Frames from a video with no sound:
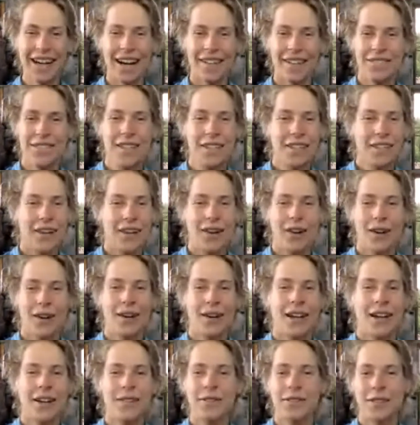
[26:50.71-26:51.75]
I've done
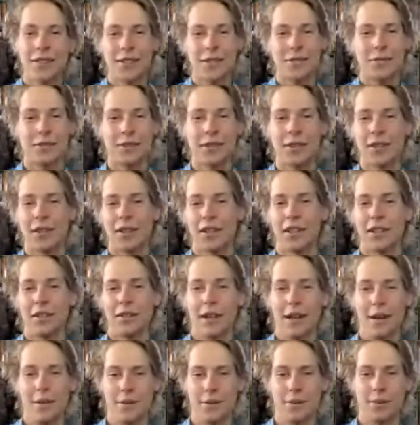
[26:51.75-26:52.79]
hard efforts with 30
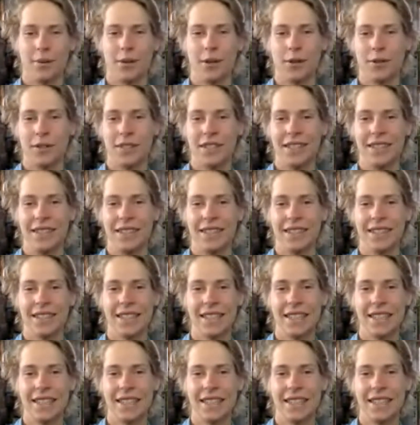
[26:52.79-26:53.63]
grams of protein.